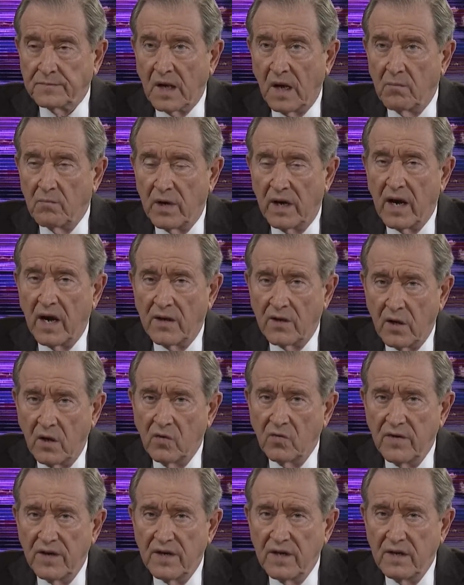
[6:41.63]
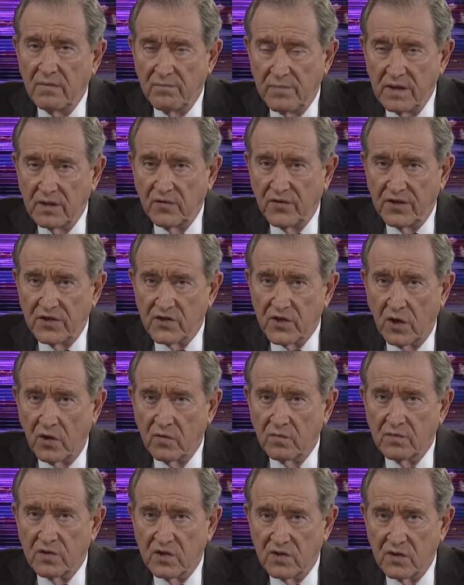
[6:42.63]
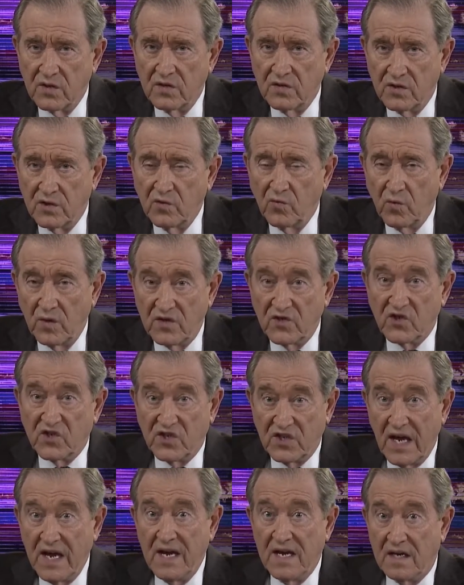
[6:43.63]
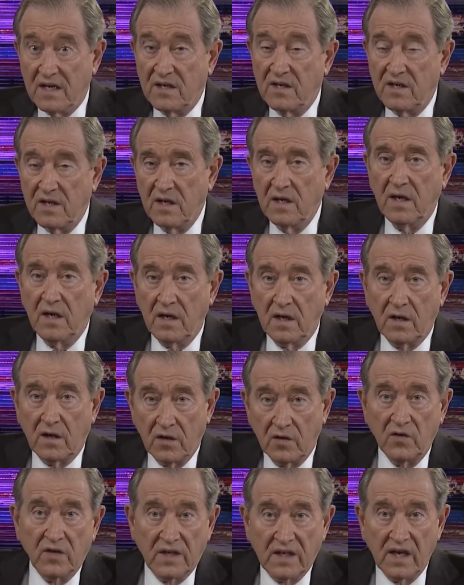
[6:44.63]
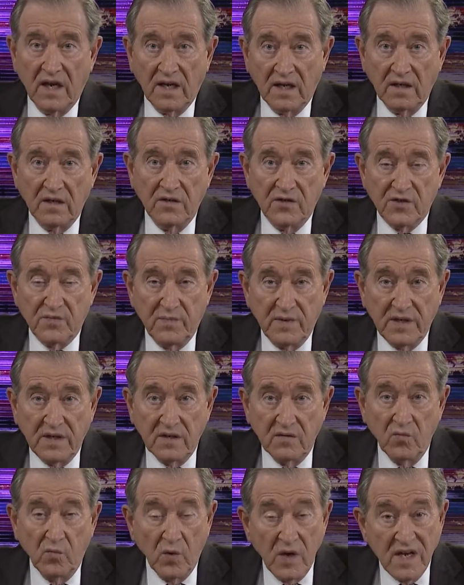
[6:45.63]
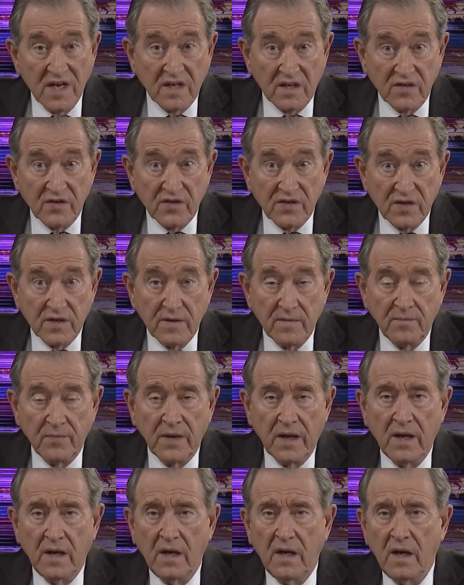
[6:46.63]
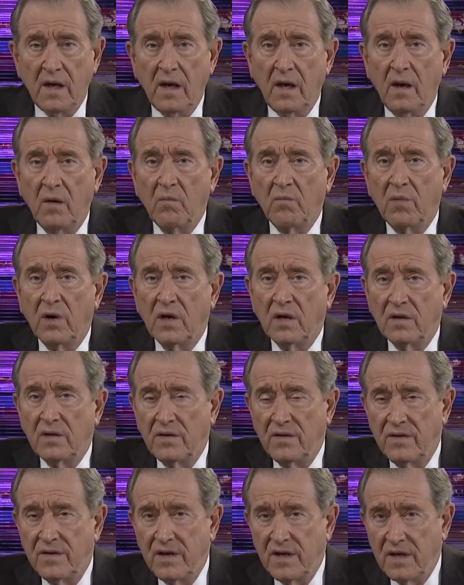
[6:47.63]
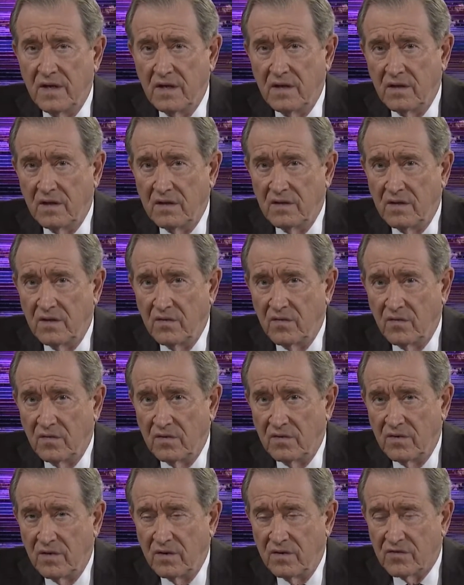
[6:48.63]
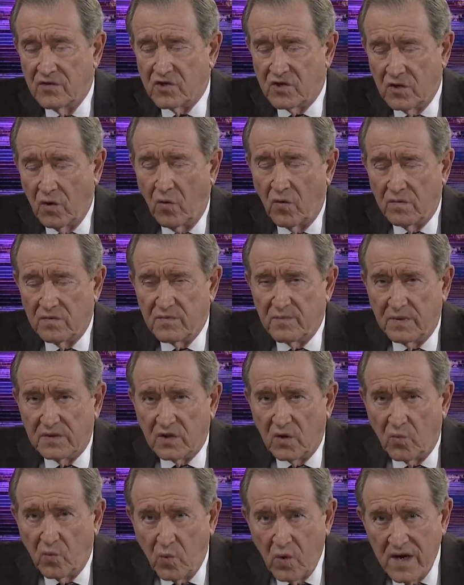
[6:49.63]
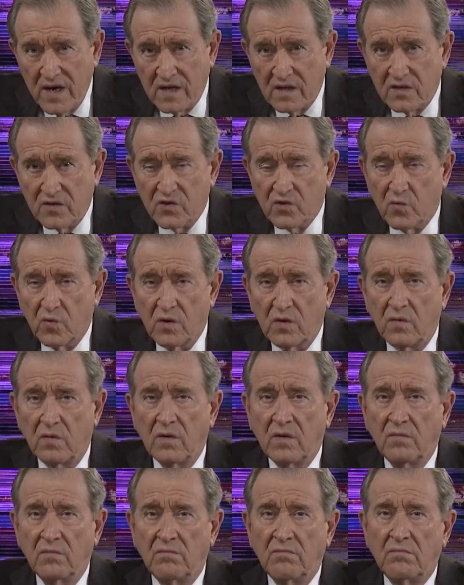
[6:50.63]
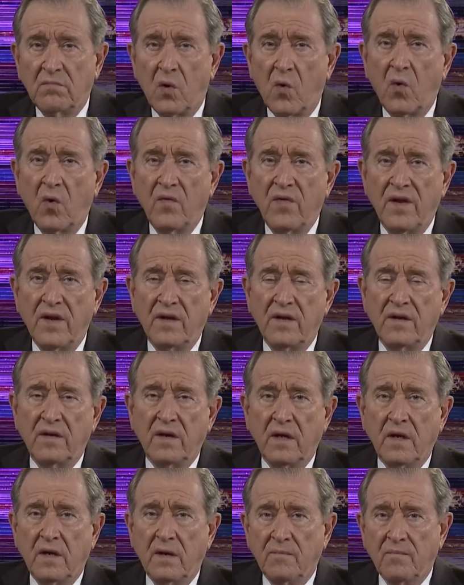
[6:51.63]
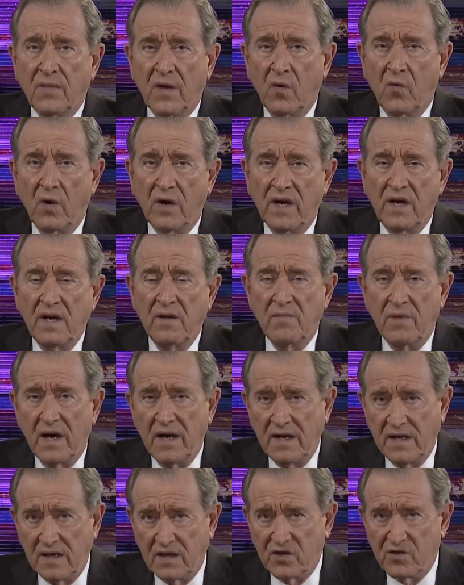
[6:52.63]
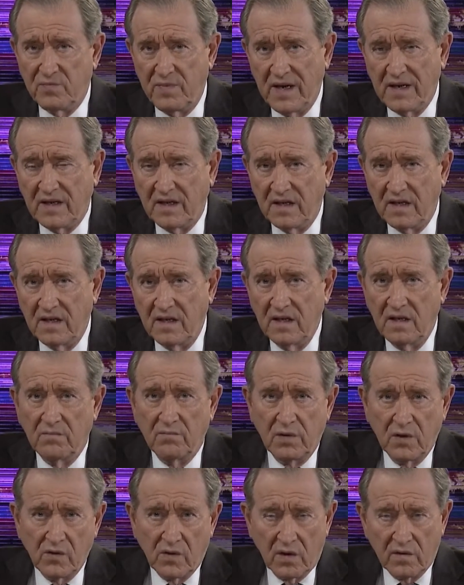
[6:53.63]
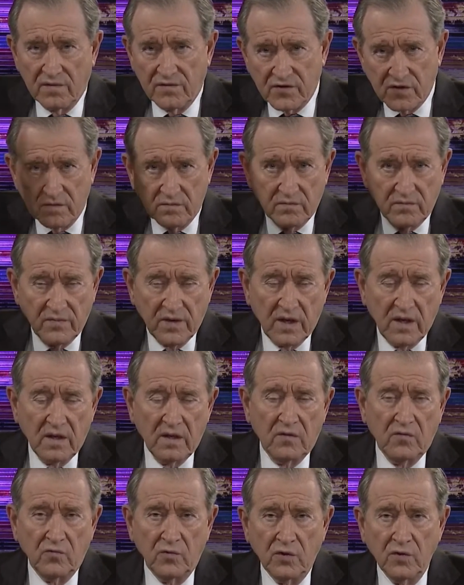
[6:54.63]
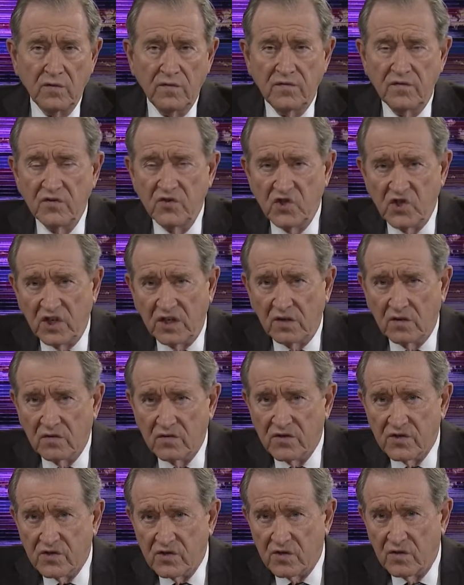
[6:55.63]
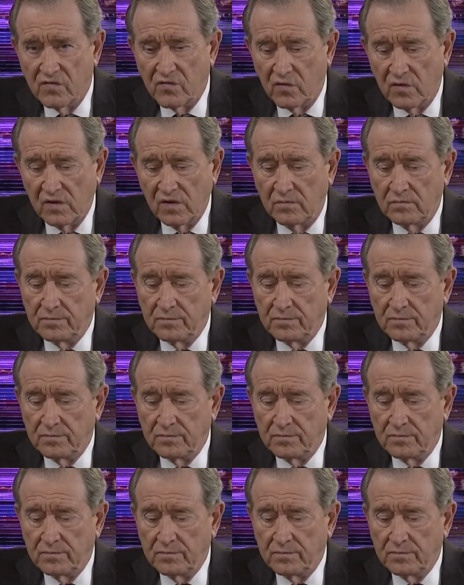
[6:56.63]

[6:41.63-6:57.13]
But I know that he built his home to, to withstand hurricane speed winds but the, the, the storms, but the winds were more than what anybody expected, and it blew off some roofs and shingles and so forth.